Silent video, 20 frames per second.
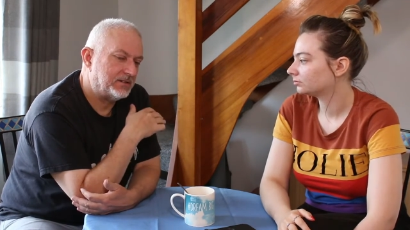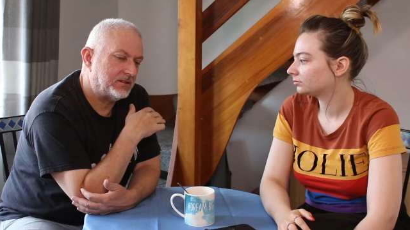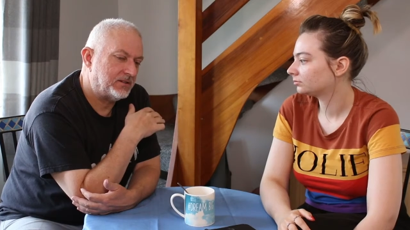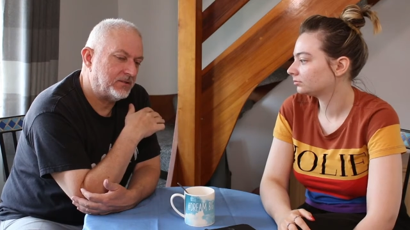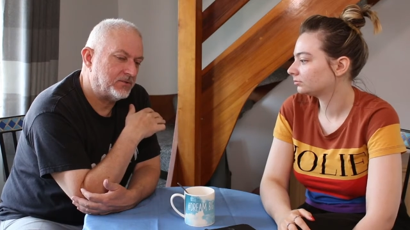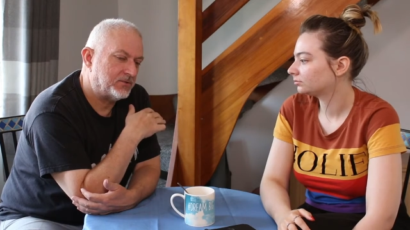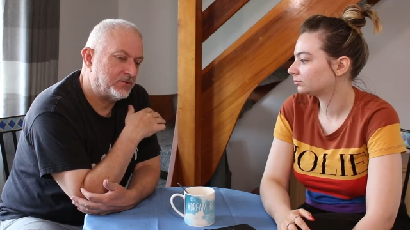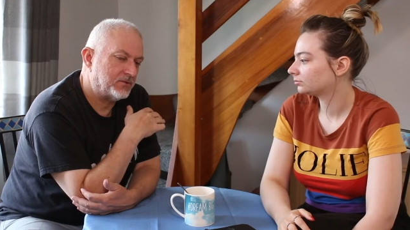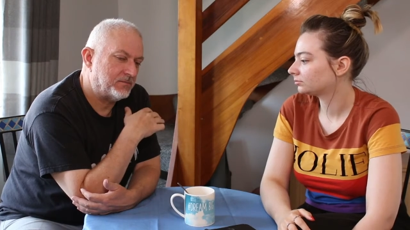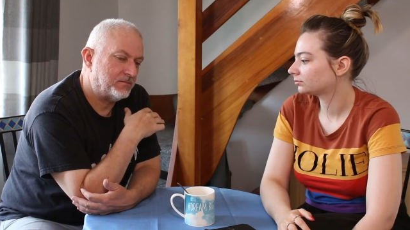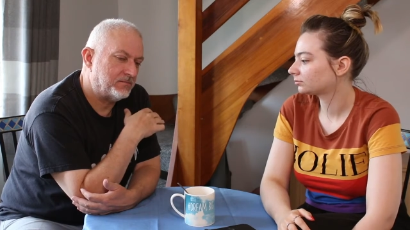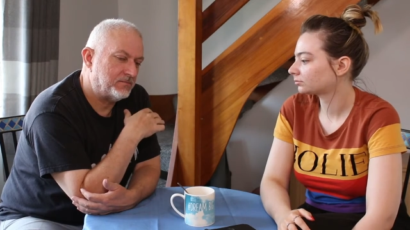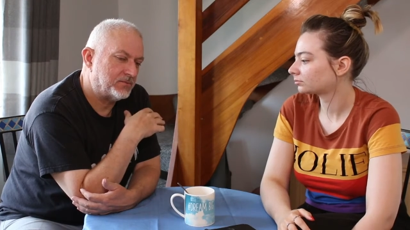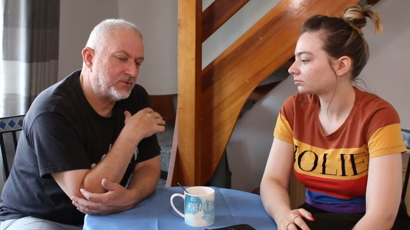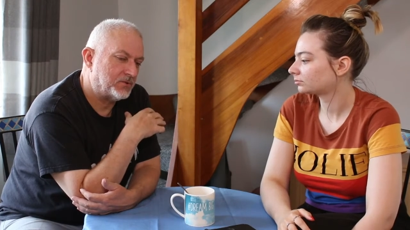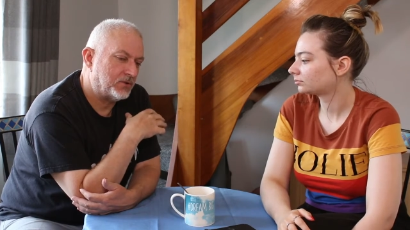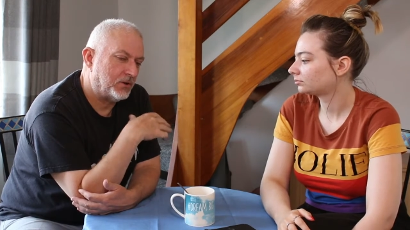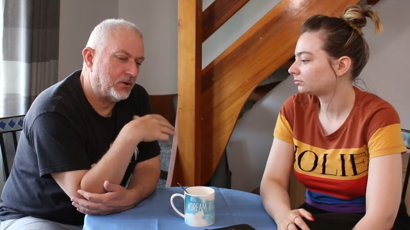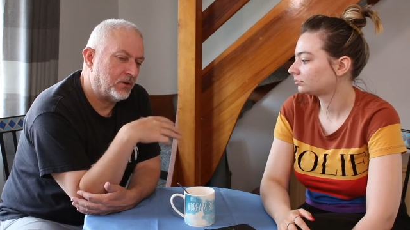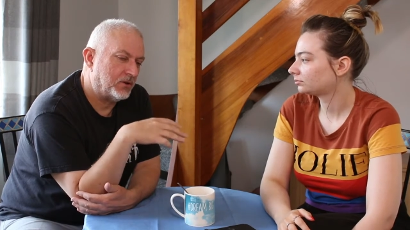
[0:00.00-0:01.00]
Speaker 1: to do
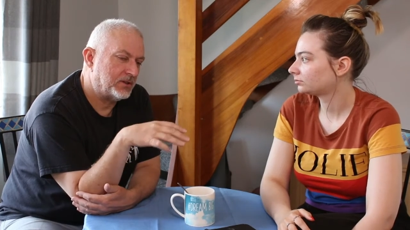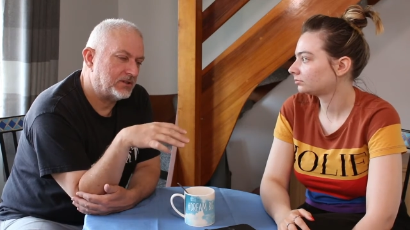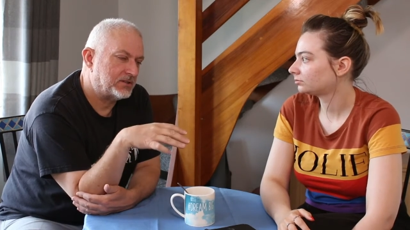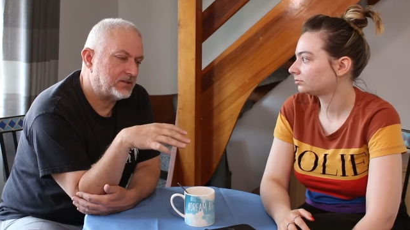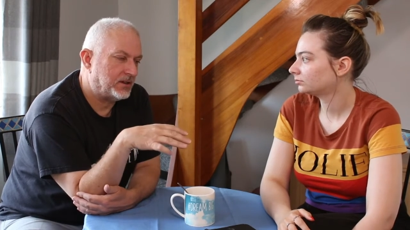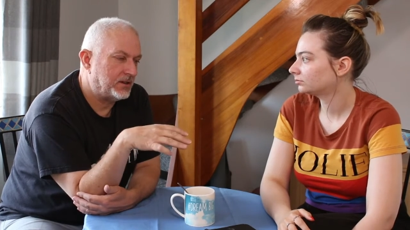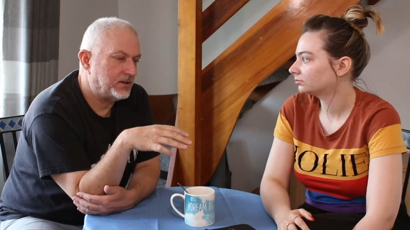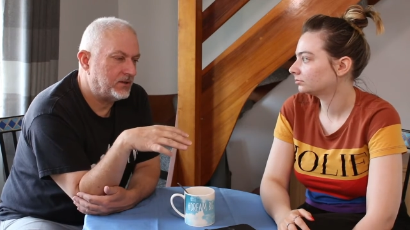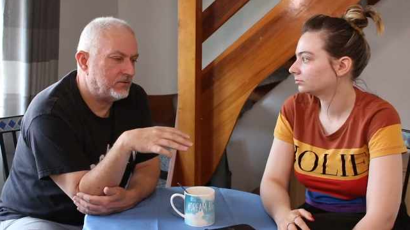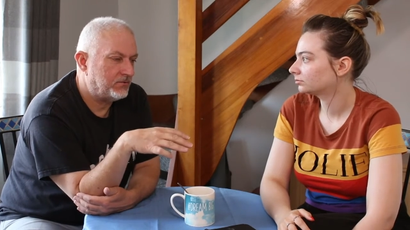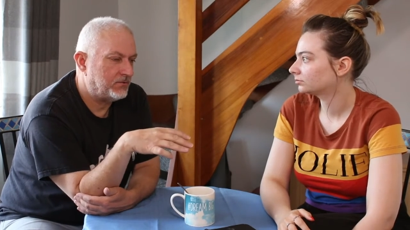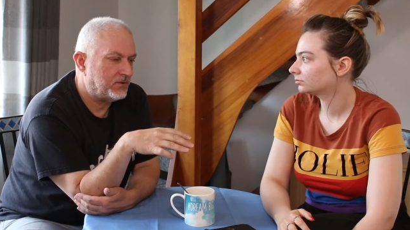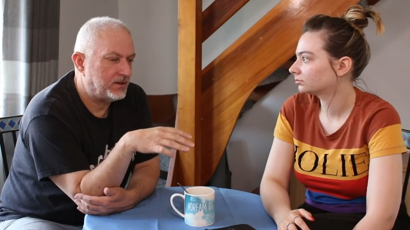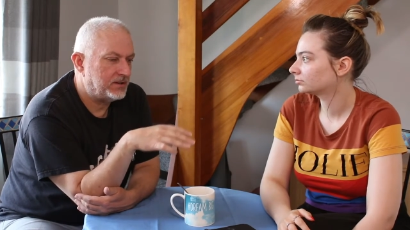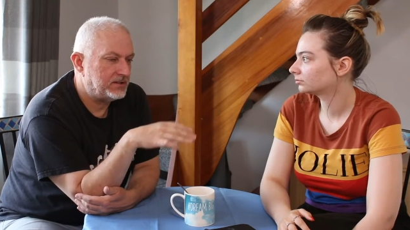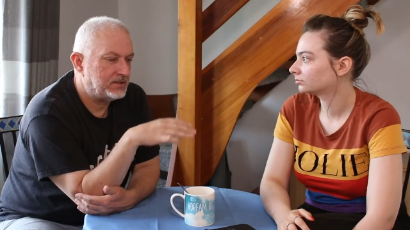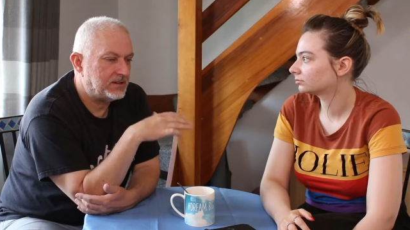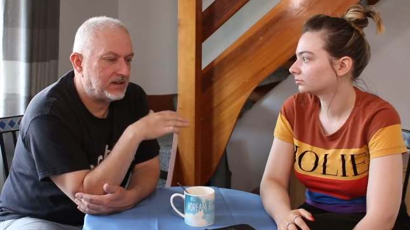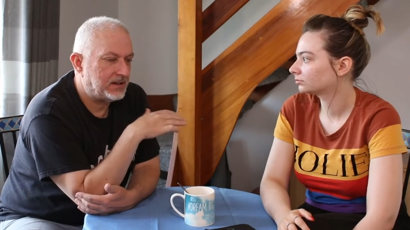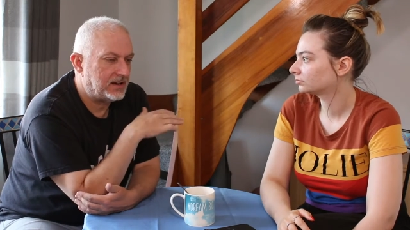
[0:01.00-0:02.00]
some sort of longer cycle
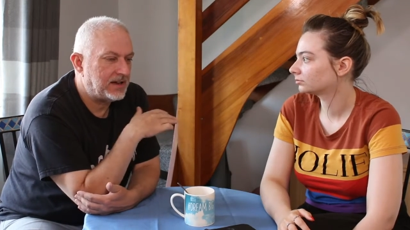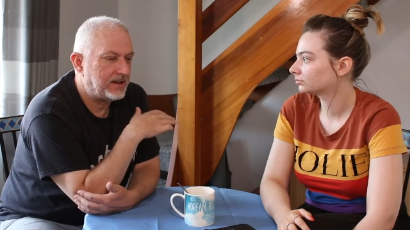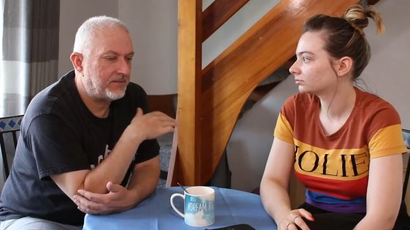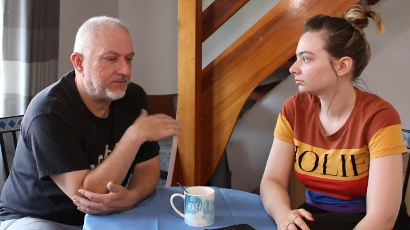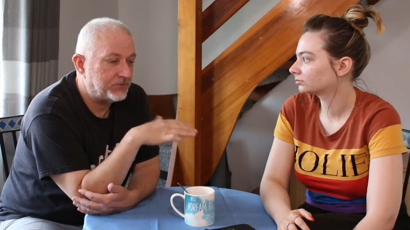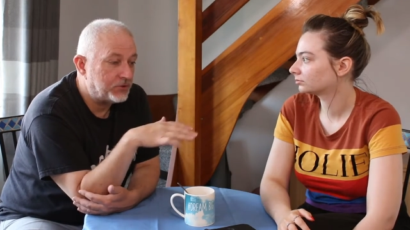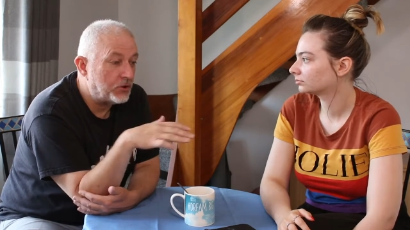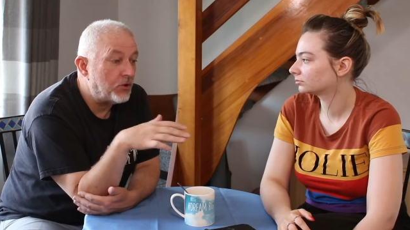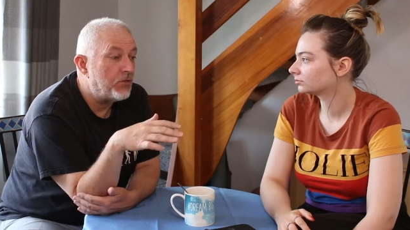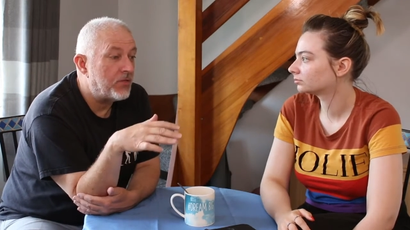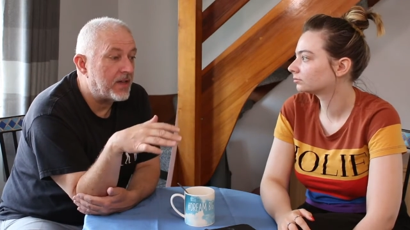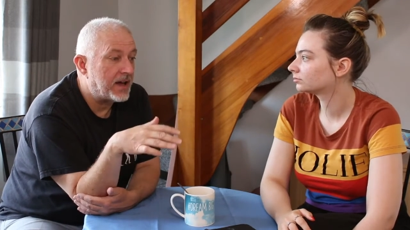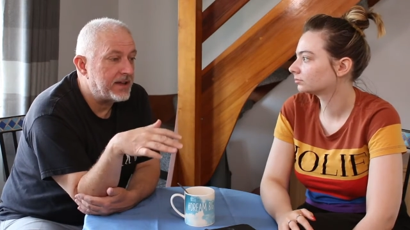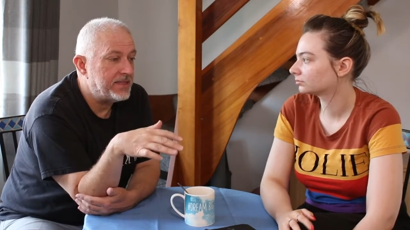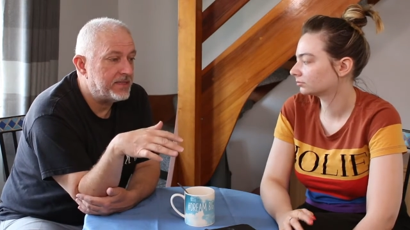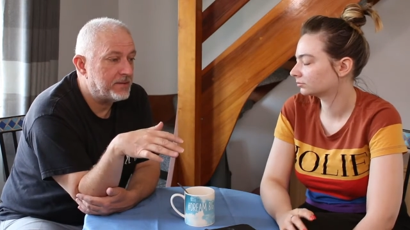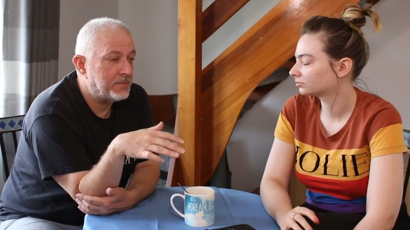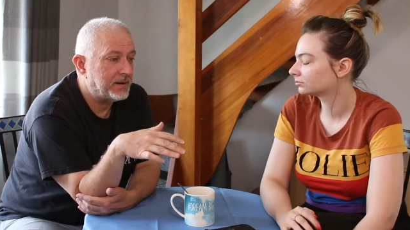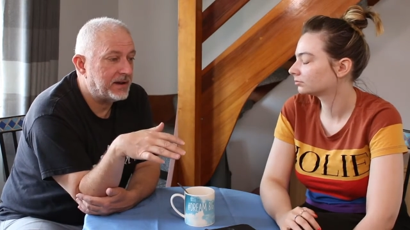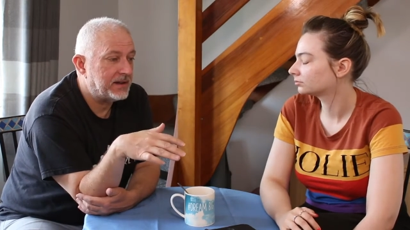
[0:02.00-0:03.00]
rides. I have done
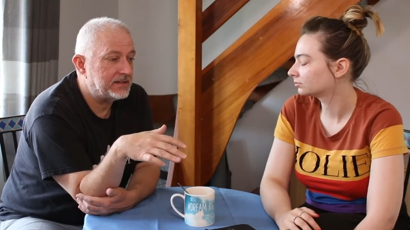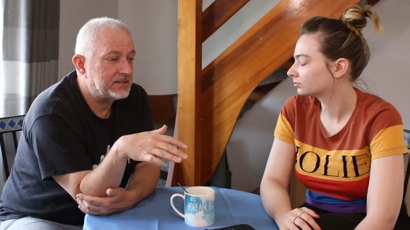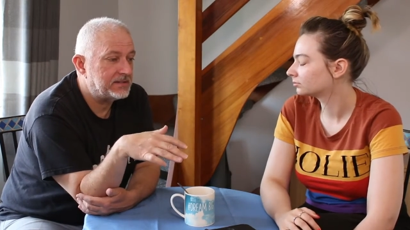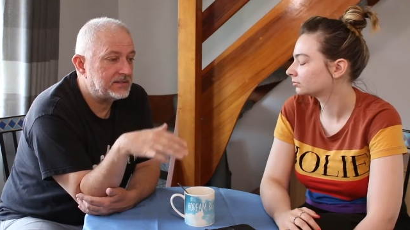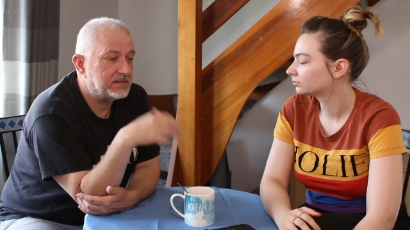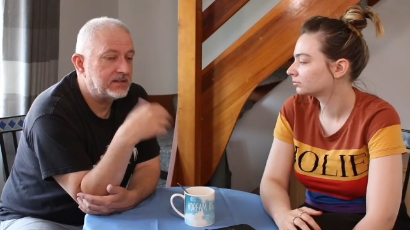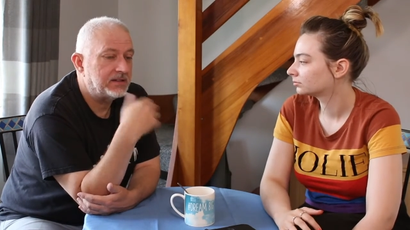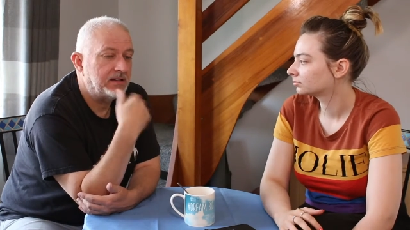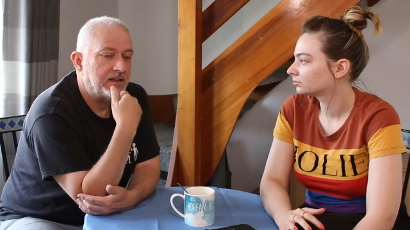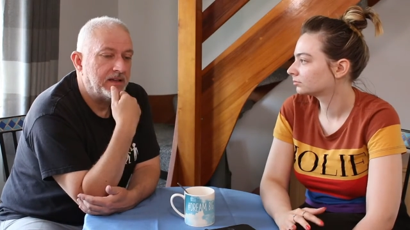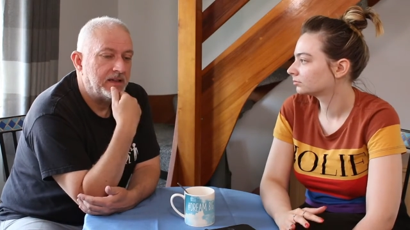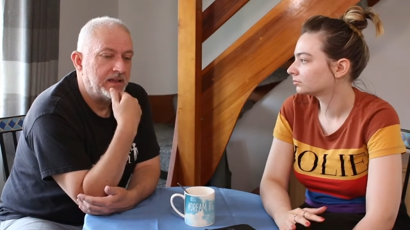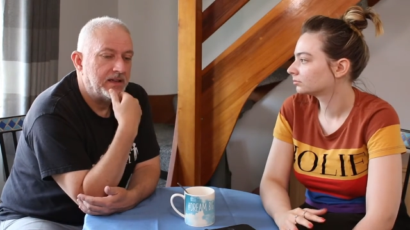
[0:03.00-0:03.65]
that in the past.